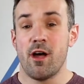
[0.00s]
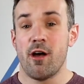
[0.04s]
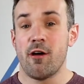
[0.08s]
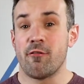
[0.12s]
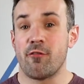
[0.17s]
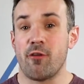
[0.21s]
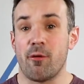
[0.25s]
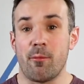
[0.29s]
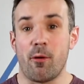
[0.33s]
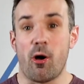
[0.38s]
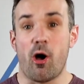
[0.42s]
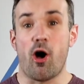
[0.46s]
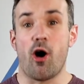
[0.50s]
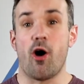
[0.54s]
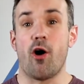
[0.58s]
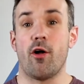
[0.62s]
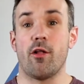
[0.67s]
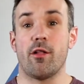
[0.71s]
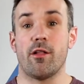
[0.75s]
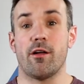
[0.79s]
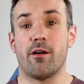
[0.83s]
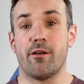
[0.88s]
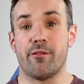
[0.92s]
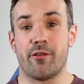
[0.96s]
from
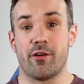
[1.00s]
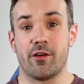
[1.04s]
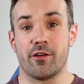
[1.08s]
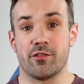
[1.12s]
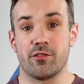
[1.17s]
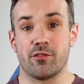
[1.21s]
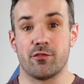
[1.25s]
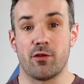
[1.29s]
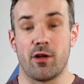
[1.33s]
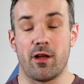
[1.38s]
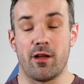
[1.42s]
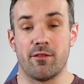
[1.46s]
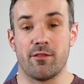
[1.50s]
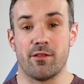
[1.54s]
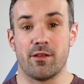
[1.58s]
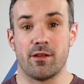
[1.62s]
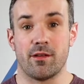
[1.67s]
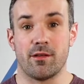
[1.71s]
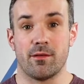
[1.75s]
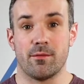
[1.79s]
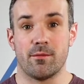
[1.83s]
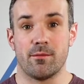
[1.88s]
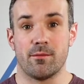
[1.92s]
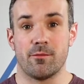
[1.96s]
all of our striving,
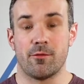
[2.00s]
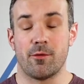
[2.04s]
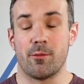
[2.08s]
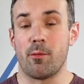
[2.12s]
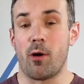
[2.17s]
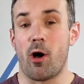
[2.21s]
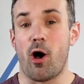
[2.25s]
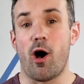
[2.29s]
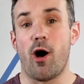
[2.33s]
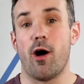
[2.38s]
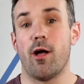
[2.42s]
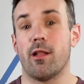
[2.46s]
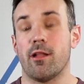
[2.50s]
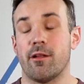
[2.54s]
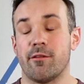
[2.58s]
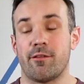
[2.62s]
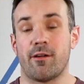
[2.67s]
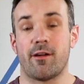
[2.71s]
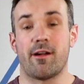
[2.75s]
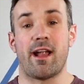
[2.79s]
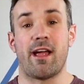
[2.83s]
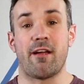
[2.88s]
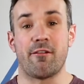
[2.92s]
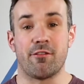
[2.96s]
from all of
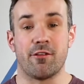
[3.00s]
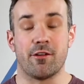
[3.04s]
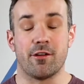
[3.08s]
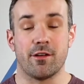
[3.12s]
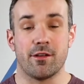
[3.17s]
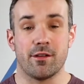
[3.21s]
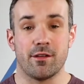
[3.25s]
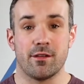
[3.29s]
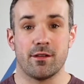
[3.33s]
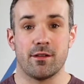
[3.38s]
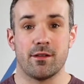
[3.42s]
our effort.